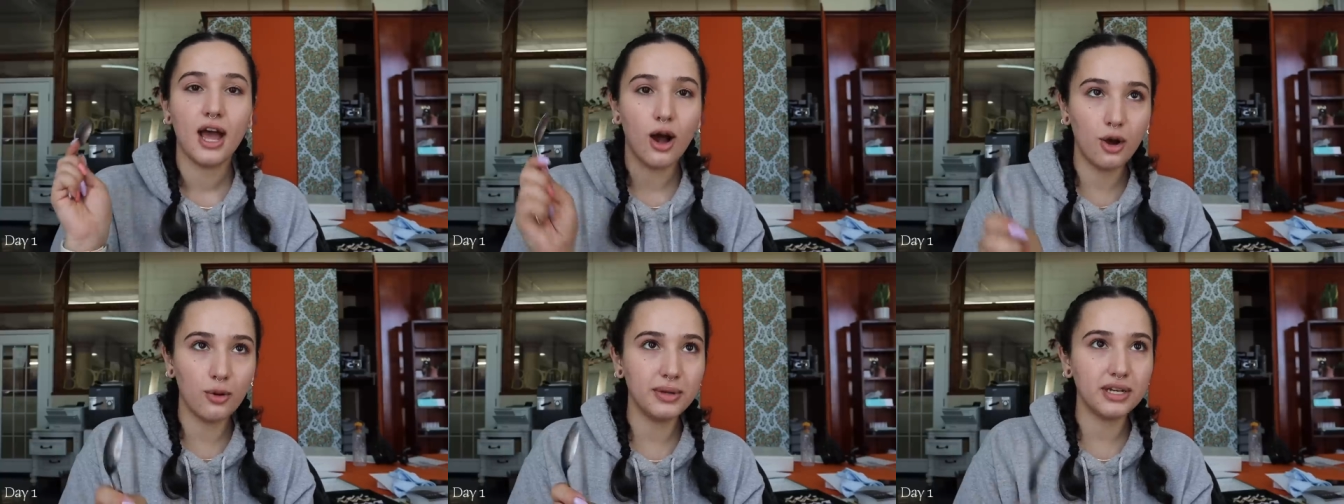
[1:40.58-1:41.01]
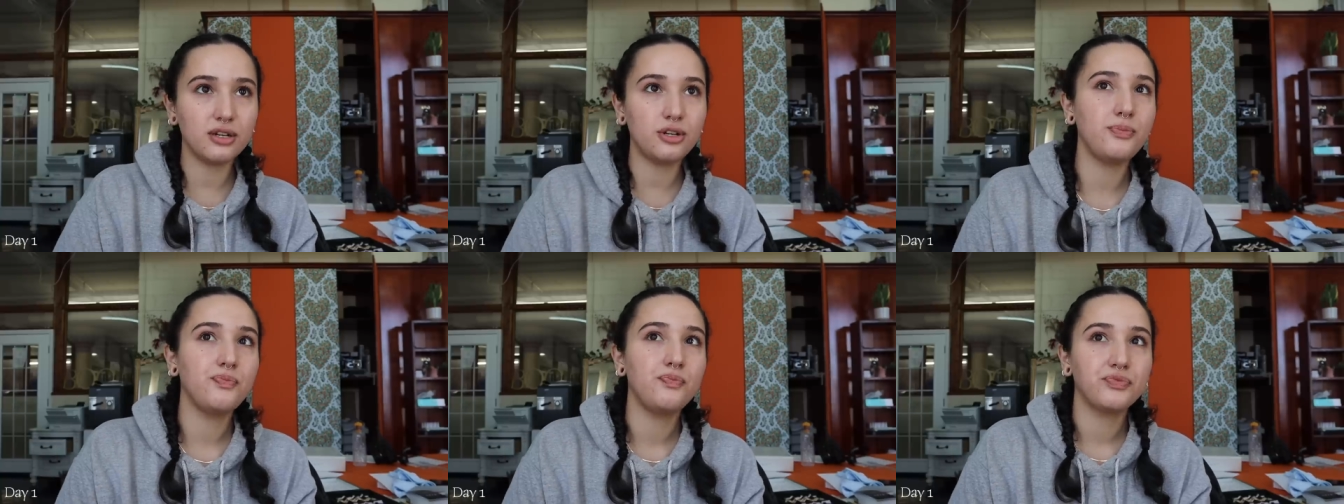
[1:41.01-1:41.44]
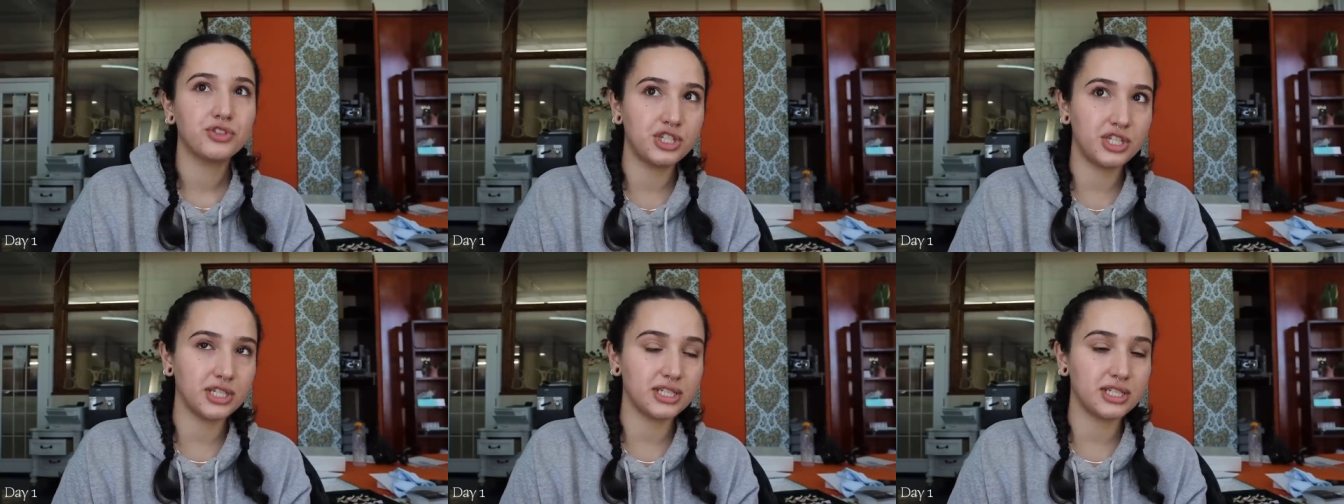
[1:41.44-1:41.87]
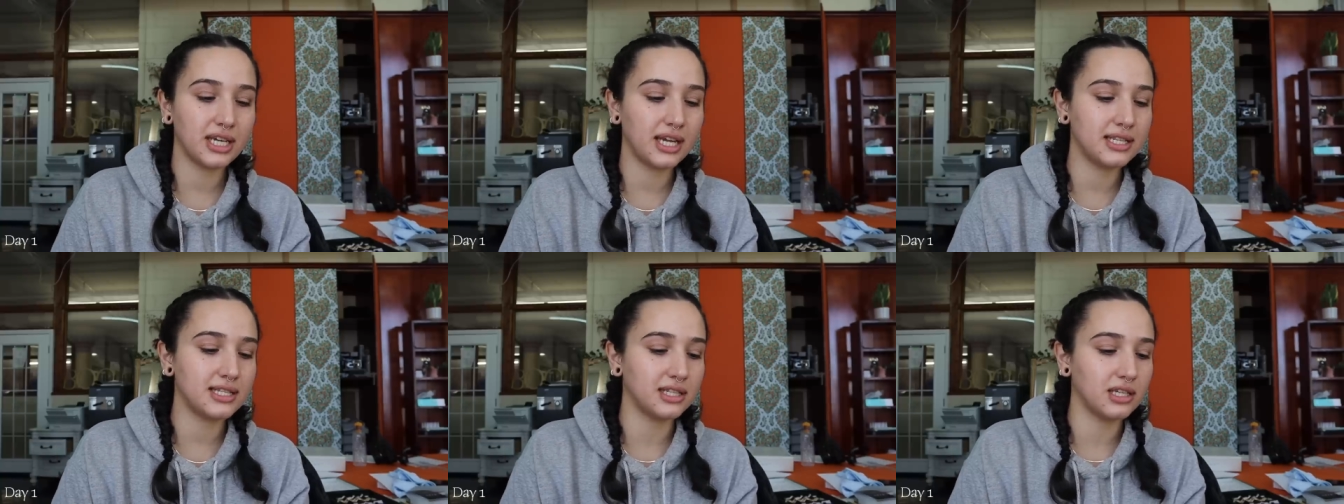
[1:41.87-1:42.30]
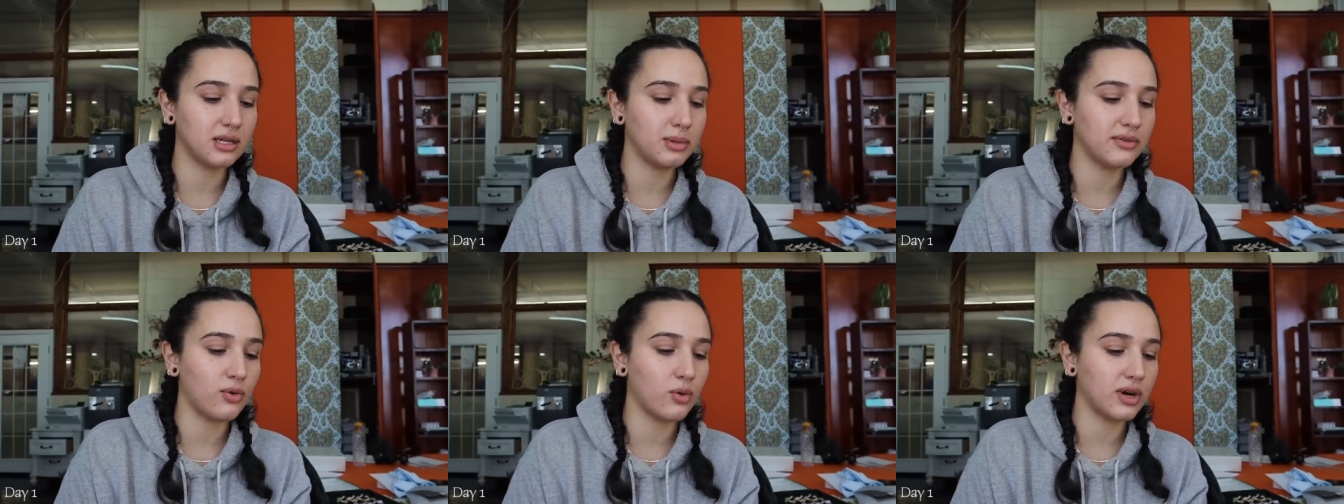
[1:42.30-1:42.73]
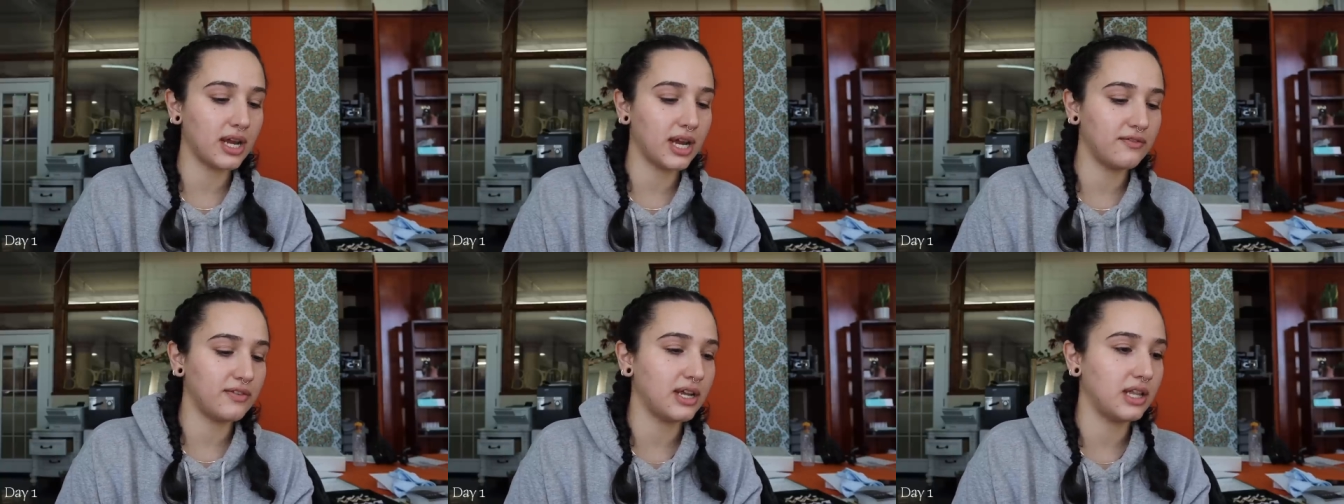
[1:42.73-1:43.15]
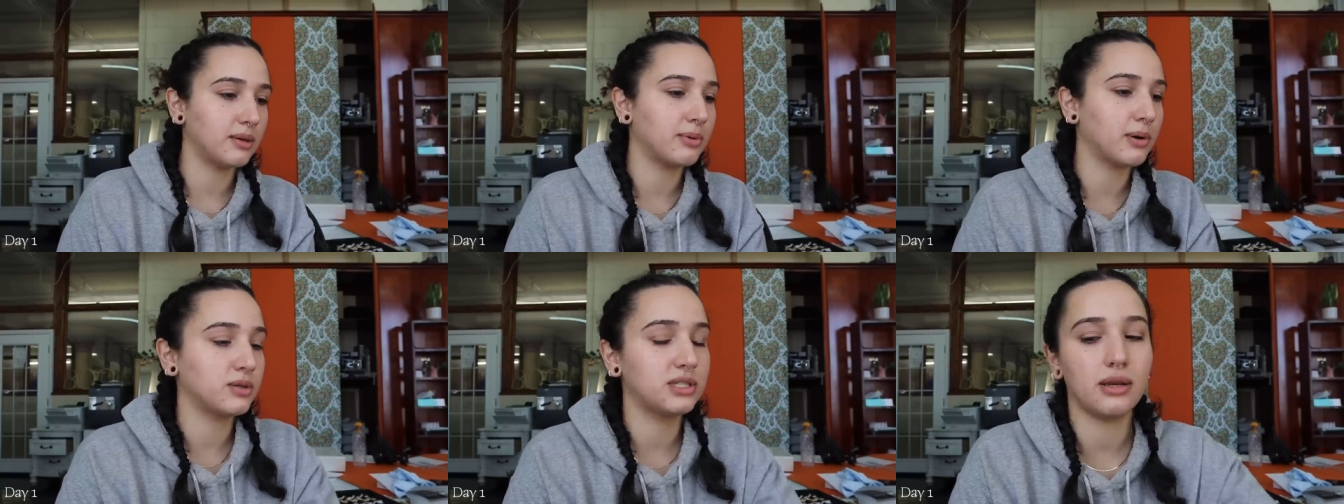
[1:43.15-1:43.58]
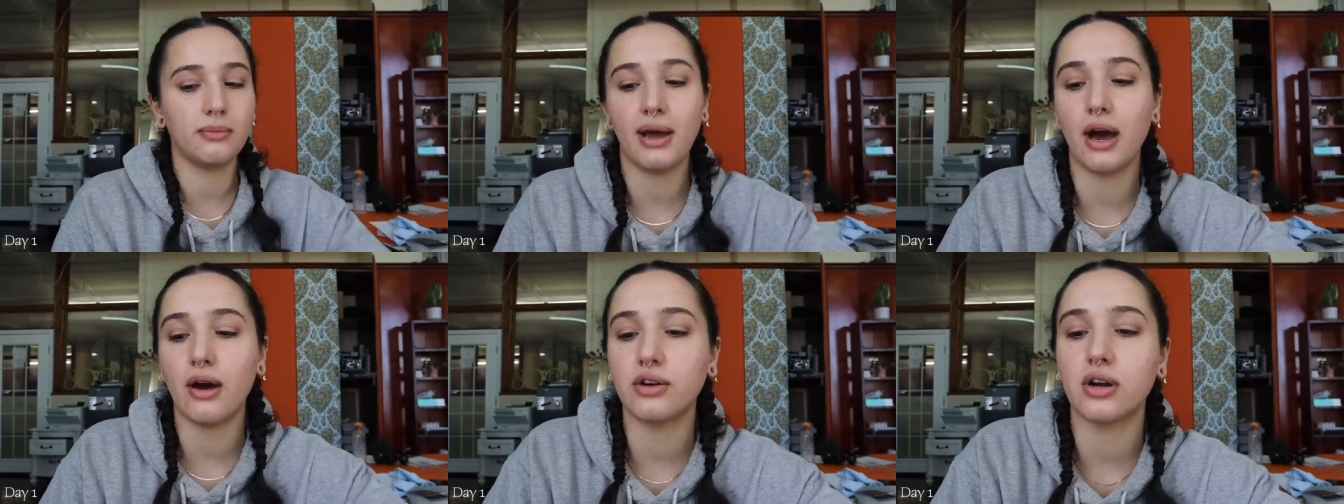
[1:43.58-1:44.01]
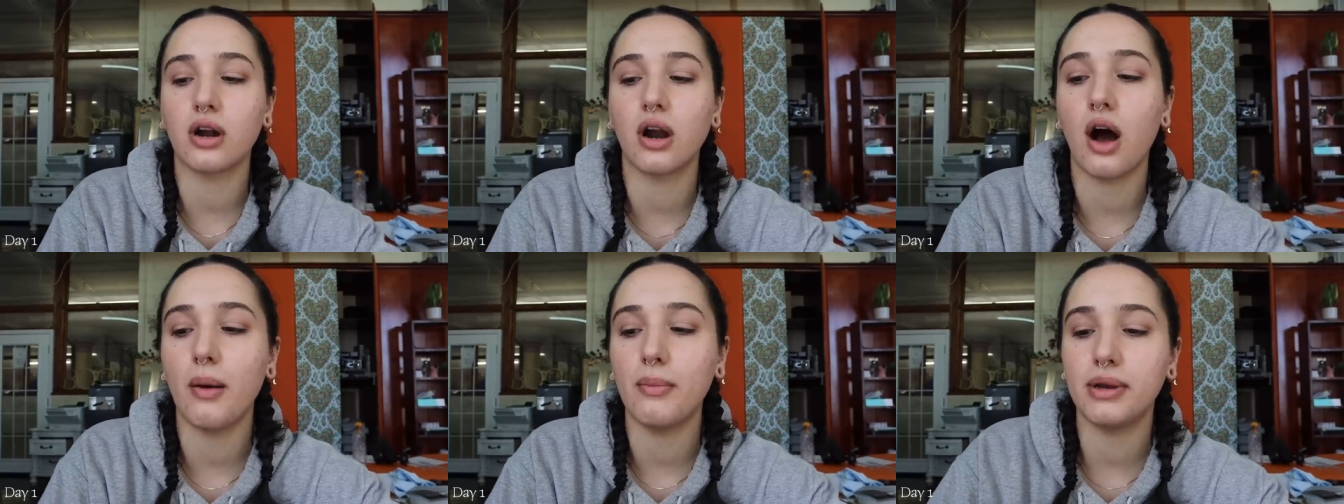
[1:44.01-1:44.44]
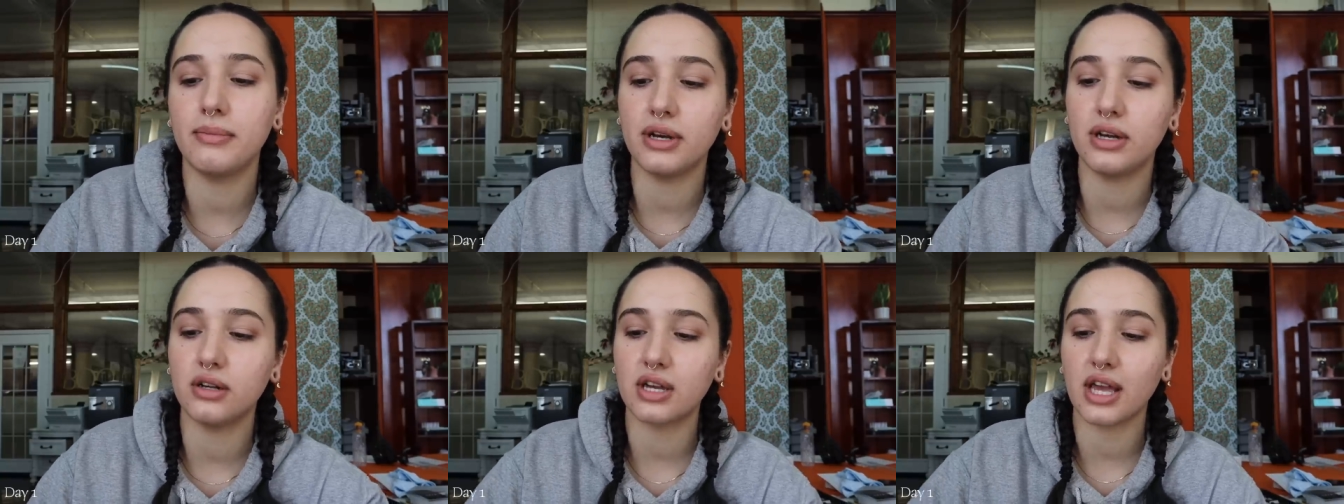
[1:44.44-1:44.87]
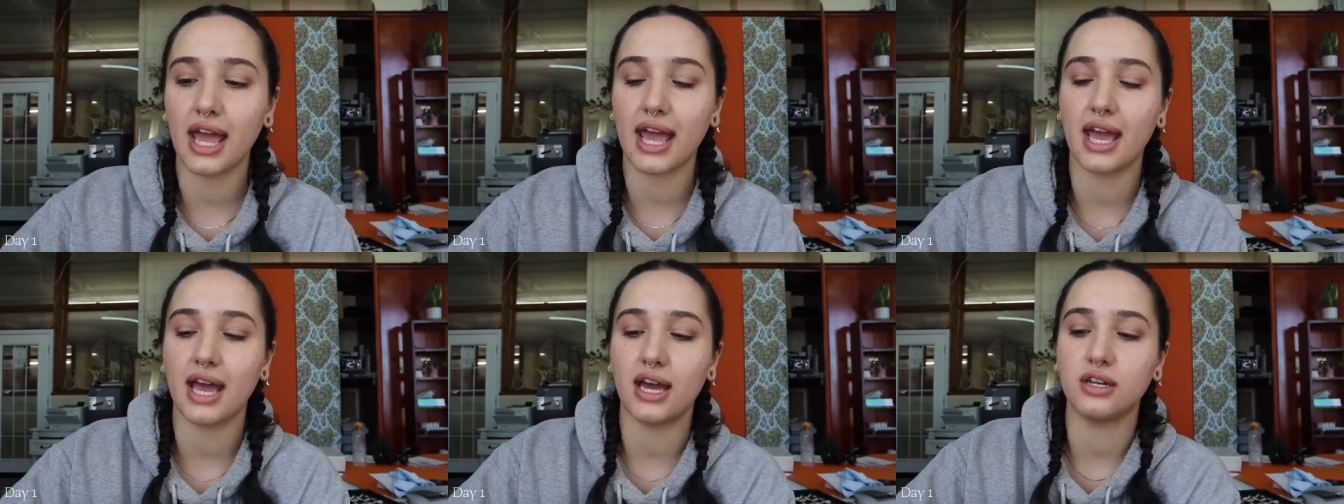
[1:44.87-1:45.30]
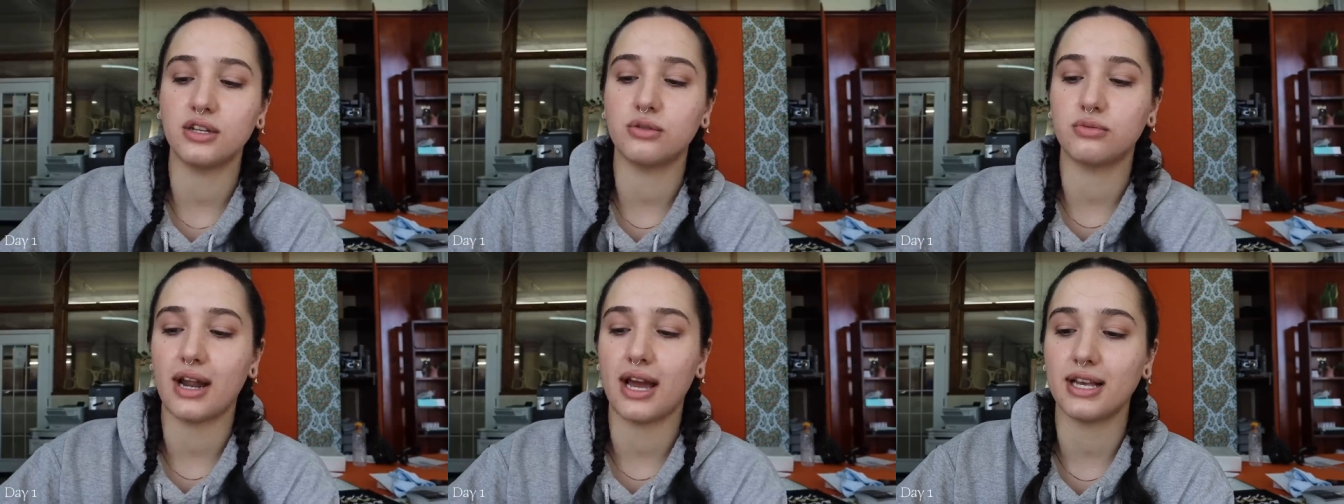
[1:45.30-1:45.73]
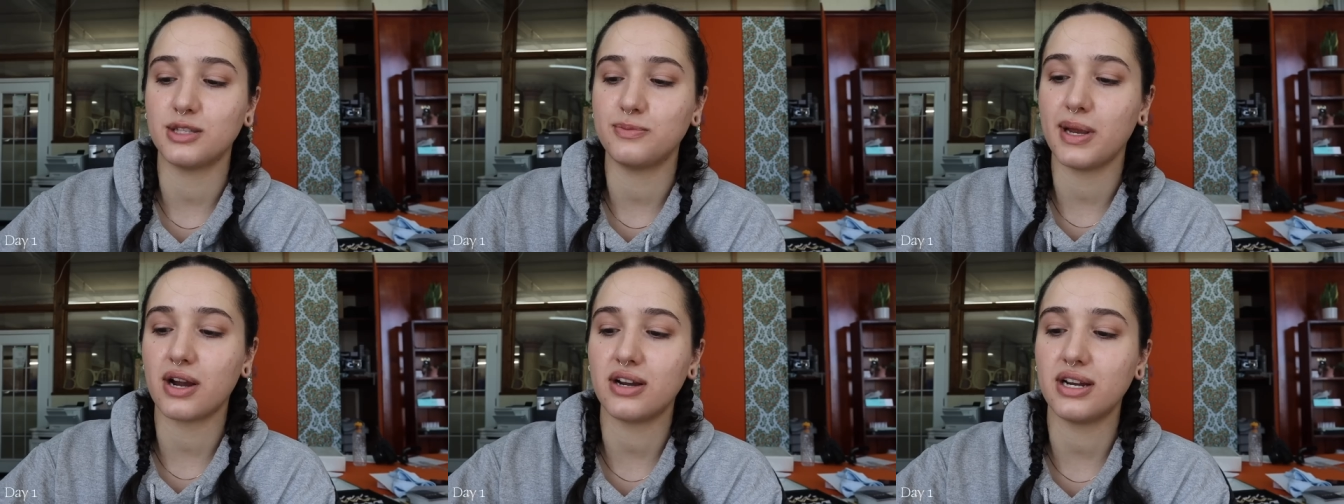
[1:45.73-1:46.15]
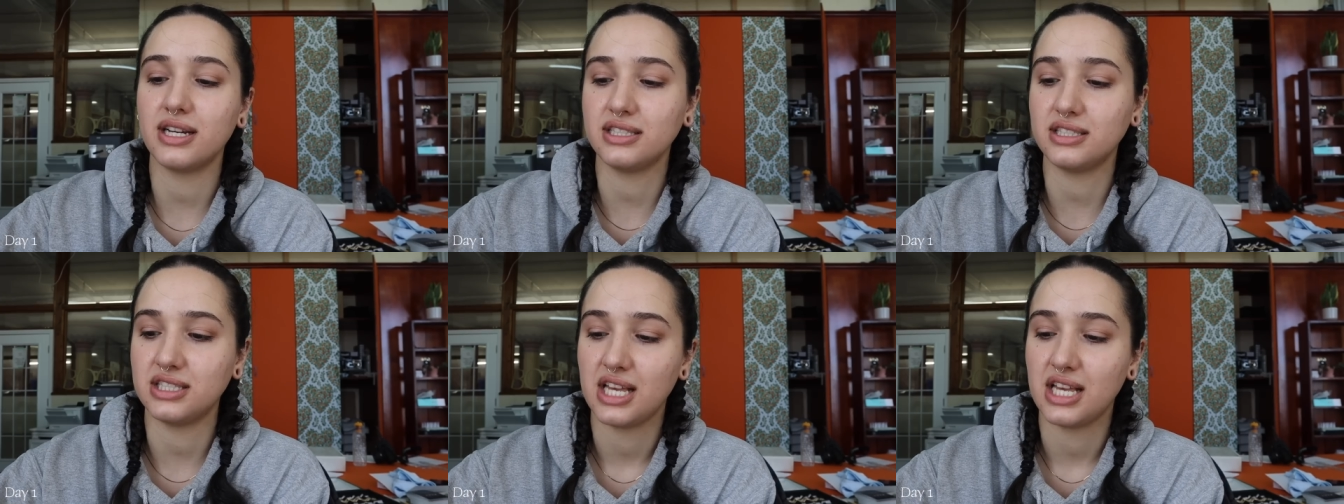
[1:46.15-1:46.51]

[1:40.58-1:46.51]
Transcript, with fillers: oatmeal, chia seeds, a little bit of Orgain vanilla protein powder, almond milk, and raspberries.